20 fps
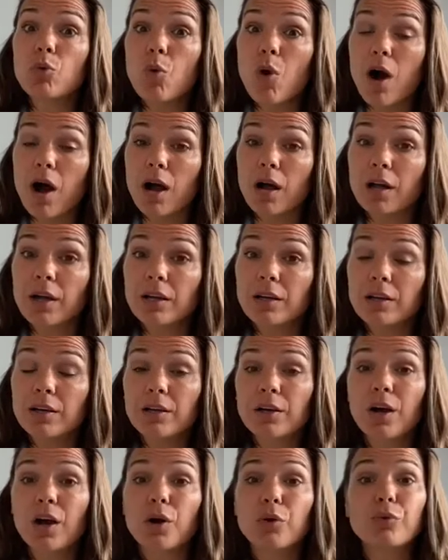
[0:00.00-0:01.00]
walk
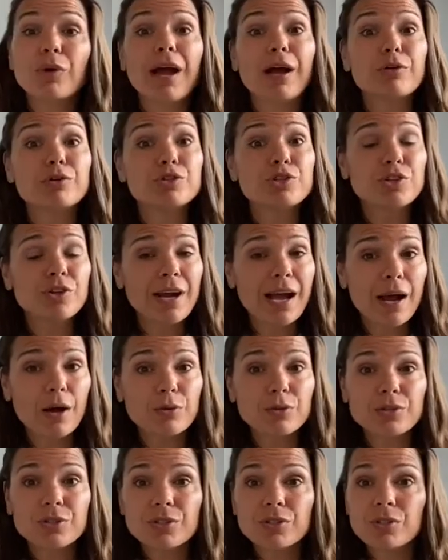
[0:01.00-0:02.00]
around your
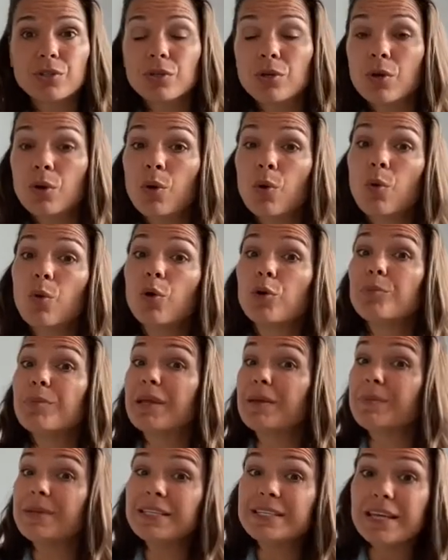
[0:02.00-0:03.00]
house or
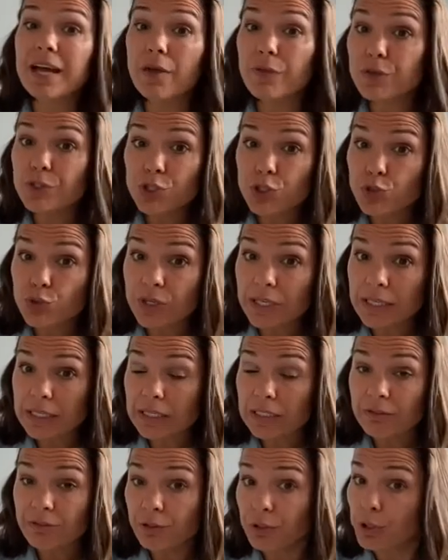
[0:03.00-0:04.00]
maybe down the street
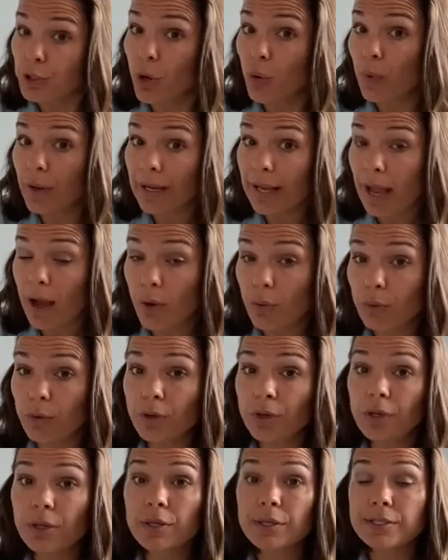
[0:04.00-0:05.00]
if you're going out
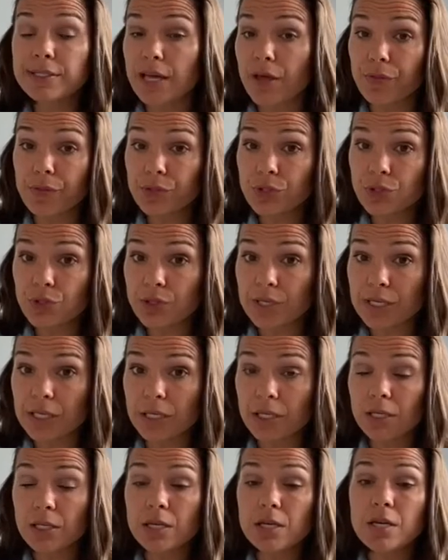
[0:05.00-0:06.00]
down the street.
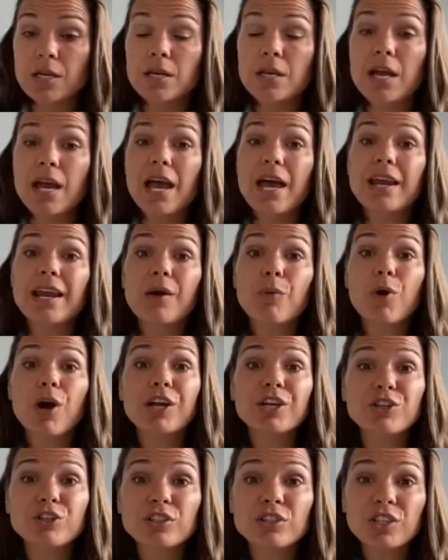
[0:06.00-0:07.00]
And I
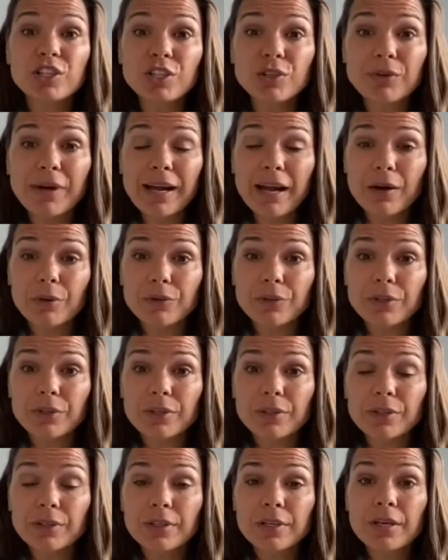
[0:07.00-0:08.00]
want you to look around.
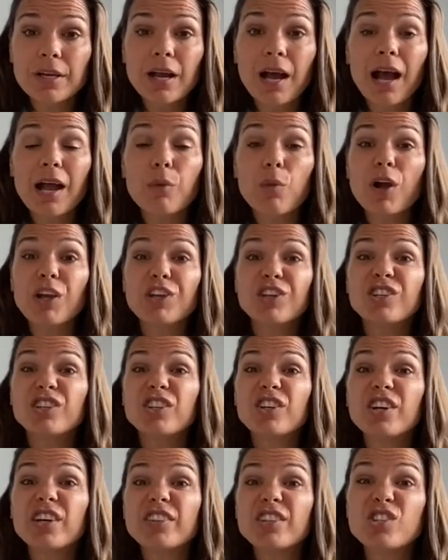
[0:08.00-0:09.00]
I want you to
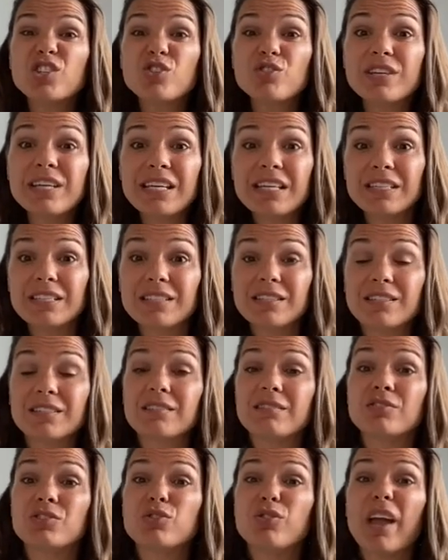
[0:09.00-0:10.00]
look at the trees.
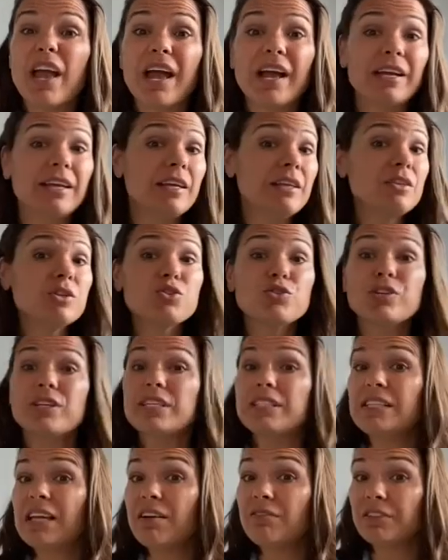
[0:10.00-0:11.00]
Do any of the
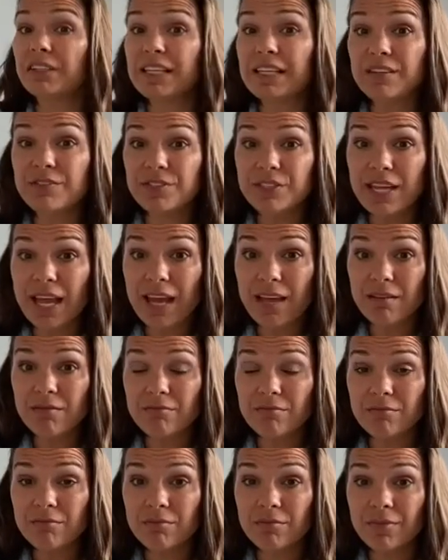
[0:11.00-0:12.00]
trees have leaves yet?
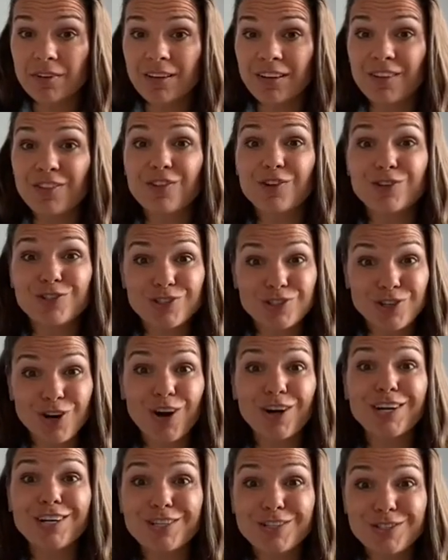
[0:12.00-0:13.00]
They're
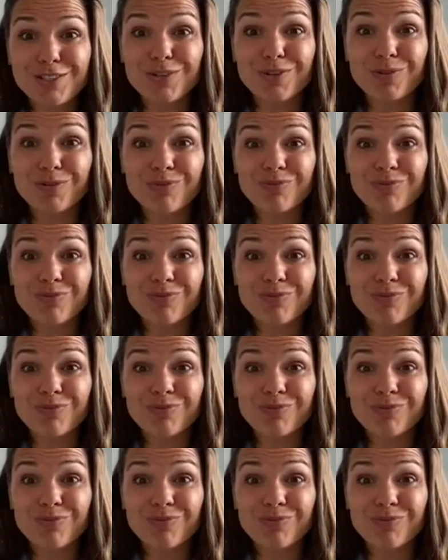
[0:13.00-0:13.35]
starting to.